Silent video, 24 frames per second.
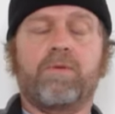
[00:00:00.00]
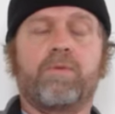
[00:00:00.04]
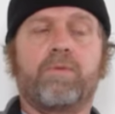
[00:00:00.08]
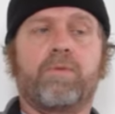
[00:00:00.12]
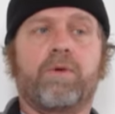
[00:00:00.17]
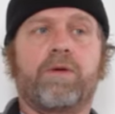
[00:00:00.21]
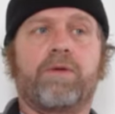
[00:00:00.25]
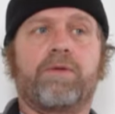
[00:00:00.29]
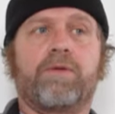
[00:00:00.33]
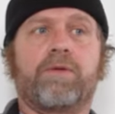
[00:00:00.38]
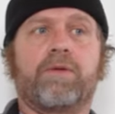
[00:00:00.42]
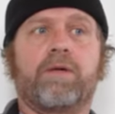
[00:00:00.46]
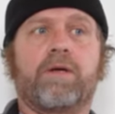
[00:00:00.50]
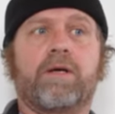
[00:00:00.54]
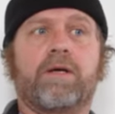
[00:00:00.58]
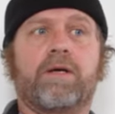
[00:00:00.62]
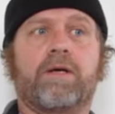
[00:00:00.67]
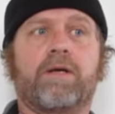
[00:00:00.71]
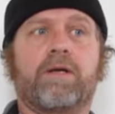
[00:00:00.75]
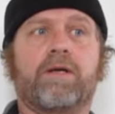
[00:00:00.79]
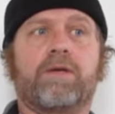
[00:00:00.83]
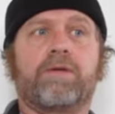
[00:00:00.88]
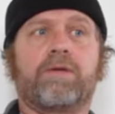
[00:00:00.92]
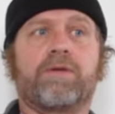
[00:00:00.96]
where
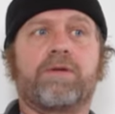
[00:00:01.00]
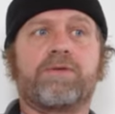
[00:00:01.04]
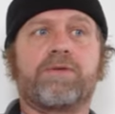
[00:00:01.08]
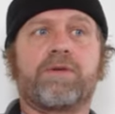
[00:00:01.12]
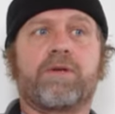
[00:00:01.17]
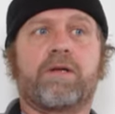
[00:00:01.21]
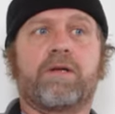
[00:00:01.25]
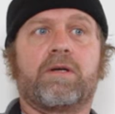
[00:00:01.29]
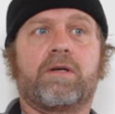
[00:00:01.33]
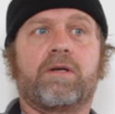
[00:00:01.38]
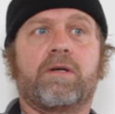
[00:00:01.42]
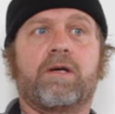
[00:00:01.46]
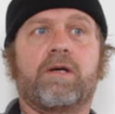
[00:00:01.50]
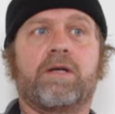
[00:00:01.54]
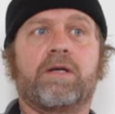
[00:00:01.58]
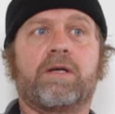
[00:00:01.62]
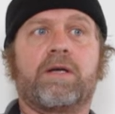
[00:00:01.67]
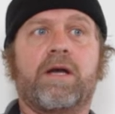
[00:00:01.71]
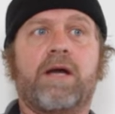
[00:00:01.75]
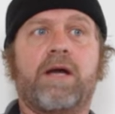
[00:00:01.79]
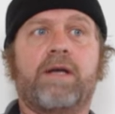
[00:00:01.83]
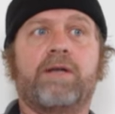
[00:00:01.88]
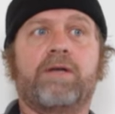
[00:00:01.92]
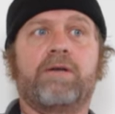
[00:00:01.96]
there's
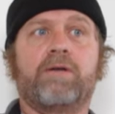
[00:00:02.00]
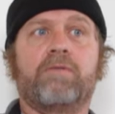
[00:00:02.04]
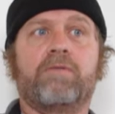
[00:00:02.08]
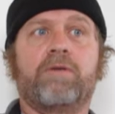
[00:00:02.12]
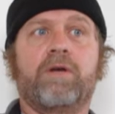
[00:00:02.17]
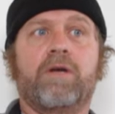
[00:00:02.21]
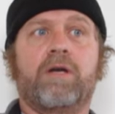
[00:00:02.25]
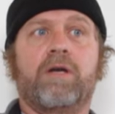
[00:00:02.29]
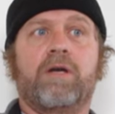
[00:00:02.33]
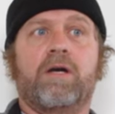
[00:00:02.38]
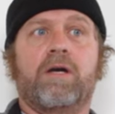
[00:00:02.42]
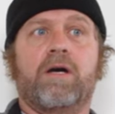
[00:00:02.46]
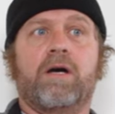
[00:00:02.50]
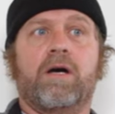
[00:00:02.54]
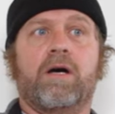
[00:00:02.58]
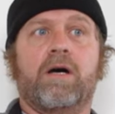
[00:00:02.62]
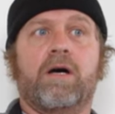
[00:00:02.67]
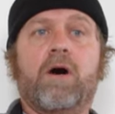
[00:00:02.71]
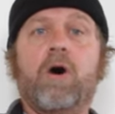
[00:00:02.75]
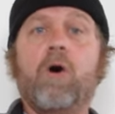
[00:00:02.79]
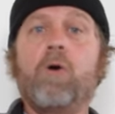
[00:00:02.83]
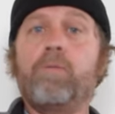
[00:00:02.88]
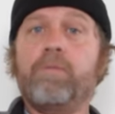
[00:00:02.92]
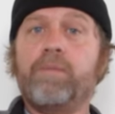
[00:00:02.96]
a kind of
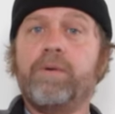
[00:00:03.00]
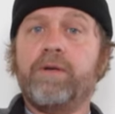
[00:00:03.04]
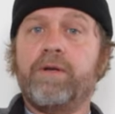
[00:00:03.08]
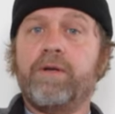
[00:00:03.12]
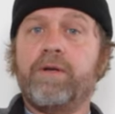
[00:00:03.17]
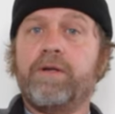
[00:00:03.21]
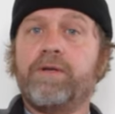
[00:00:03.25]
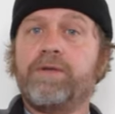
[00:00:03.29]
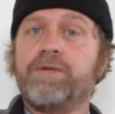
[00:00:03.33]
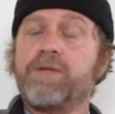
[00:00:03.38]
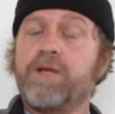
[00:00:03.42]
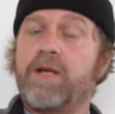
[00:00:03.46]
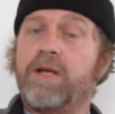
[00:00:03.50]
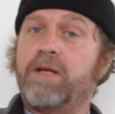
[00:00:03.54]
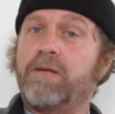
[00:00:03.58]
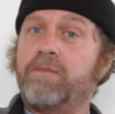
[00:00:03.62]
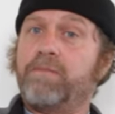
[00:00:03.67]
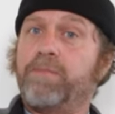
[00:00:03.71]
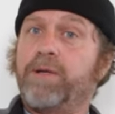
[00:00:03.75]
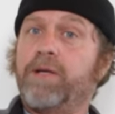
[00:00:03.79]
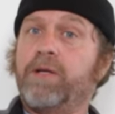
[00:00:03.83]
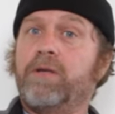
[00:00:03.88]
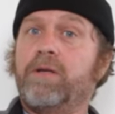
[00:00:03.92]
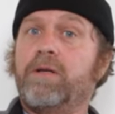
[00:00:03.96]
openness and
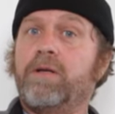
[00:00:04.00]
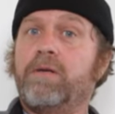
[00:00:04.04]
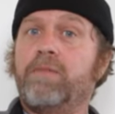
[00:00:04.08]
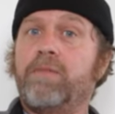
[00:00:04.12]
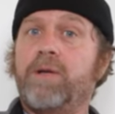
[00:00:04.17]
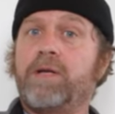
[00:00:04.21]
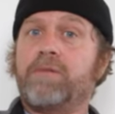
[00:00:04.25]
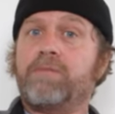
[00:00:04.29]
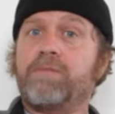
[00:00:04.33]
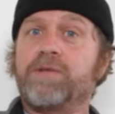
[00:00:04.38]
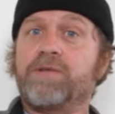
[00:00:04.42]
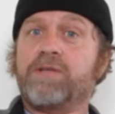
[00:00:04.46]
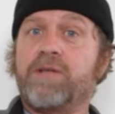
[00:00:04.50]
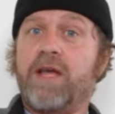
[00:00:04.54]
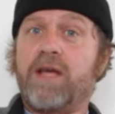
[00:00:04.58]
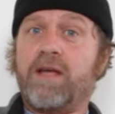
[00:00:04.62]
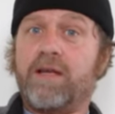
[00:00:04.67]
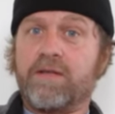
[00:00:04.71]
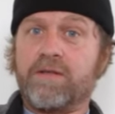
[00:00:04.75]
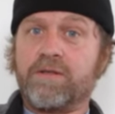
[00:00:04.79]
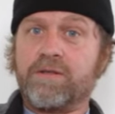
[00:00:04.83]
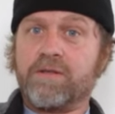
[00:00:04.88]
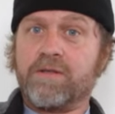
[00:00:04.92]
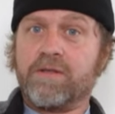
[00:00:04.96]
ability to make
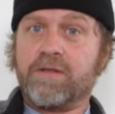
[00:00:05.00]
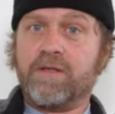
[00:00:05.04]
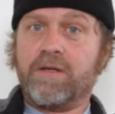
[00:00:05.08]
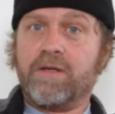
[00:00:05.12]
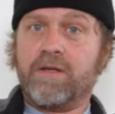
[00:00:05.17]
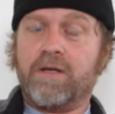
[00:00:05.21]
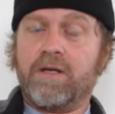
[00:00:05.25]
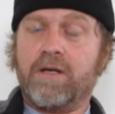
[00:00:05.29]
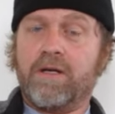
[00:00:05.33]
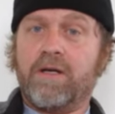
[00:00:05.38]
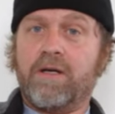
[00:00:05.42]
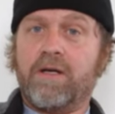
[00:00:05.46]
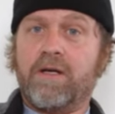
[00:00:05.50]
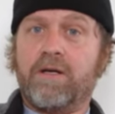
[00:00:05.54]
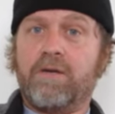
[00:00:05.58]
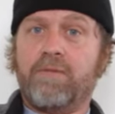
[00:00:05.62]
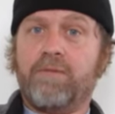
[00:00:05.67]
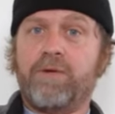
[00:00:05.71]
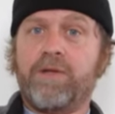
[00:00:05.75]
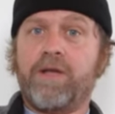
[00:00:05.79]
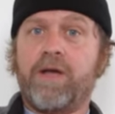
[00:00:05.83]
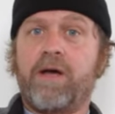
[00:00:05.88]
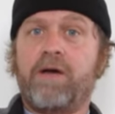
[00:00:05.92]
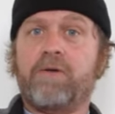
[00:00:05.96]
mistakes
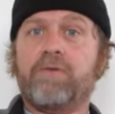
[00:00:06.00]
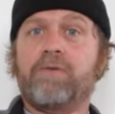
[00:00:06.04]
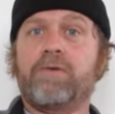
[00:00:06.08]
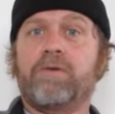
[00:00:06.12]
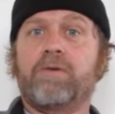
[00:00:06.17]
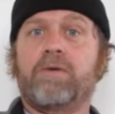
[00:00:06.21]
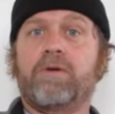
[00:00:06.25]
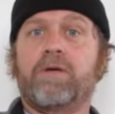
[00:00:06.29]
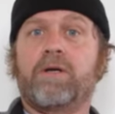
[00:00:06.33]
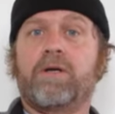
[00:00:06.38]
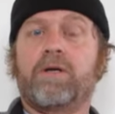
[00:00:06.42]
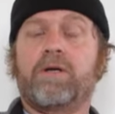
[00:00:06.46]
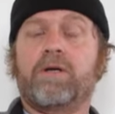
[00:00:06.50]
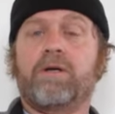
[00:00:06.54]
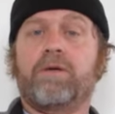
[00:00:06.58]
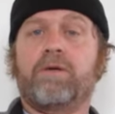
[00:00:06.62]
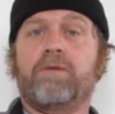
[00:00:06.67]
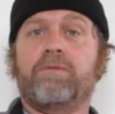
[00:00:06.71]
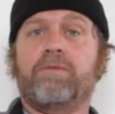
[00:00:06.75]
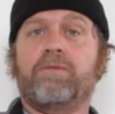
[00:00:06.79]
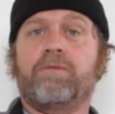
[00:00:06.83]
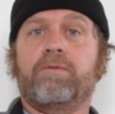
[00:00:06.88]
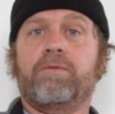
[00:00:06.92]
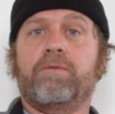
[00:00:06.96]
without
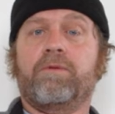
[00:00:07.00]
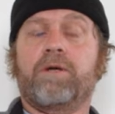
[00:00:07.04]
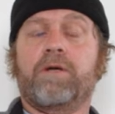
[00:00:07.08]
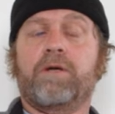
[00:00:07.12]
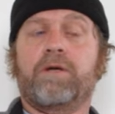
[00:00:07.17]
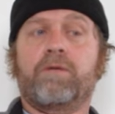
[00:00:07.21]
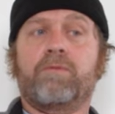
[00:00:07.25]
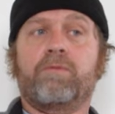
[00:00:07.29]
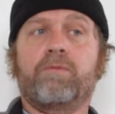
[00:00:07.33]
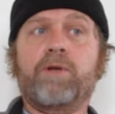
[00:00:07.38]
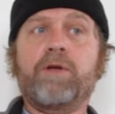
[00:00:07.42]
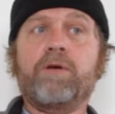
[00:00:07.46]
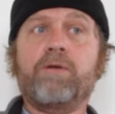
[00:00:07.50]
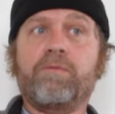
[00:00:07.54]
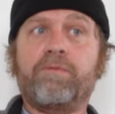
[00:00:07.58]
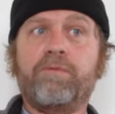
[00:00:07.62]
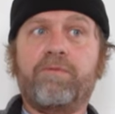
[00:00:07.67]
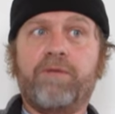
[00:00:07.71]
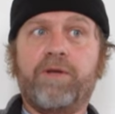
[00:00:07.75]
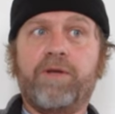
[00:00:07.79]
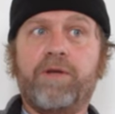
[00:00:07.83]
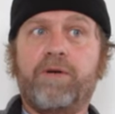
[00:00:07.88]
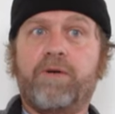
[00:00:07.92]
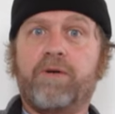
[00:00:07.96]
real
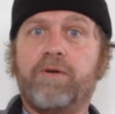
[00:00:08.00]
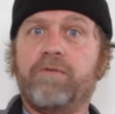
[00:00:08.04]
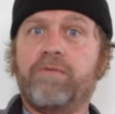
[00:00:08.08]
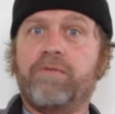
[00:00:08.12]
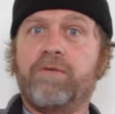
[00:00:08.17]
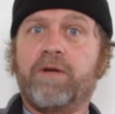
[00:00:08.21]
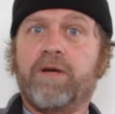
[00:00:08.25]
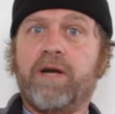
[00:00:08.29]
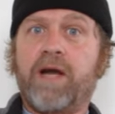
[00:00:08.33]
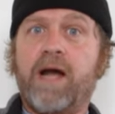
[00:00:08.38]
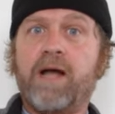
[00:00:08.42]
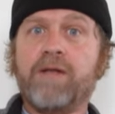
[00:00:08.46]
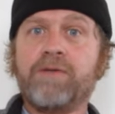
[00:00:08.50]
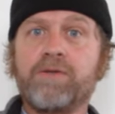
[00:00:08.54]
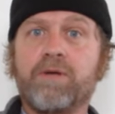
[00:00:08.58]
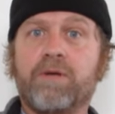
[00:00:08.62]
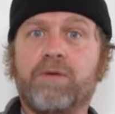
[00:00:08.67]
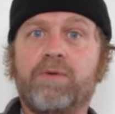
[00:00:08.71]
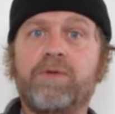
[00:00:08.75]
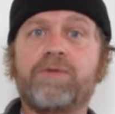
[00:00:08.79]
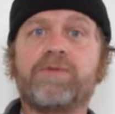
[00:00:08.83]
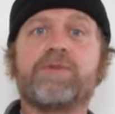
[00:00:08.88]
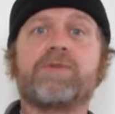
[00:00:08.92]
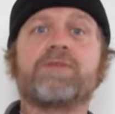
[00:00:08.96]
fear of
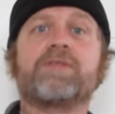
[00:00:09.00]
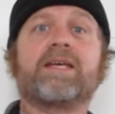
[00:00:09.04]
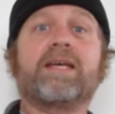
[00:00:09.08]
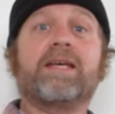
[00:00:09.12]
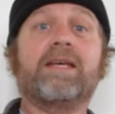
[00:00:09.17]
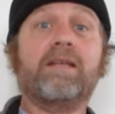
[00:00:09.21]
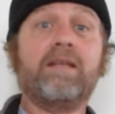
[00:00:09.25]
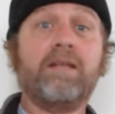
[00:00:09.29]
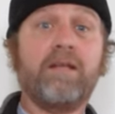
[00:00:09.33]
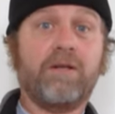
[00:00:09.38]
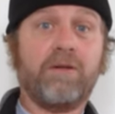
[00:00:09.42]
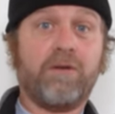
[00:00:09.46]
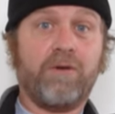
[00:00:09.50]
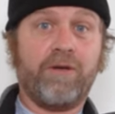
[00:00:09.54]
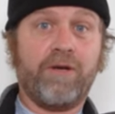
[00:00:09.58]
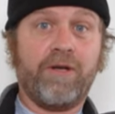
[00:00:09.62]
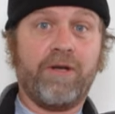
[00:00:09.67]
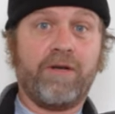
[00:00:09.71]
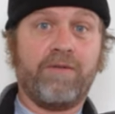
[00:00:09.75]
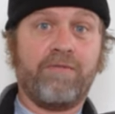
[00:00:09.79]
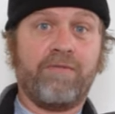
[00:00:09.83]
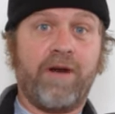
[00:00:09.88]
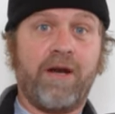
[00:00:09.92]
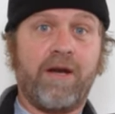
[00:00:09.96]
consequences in the
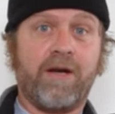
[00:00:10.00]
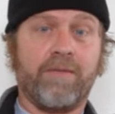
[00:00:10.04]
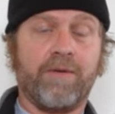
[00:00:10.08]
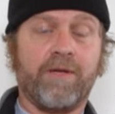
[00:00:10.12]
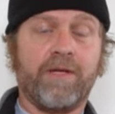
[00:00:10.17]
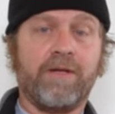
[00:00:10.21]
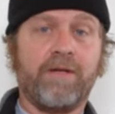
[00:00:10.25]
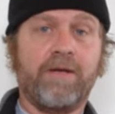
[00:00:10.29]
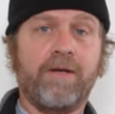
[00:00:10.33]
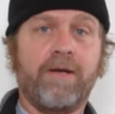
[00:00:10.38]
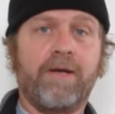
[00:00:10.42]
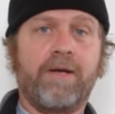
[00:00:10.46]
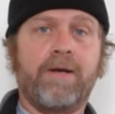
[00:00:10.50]
learning environment.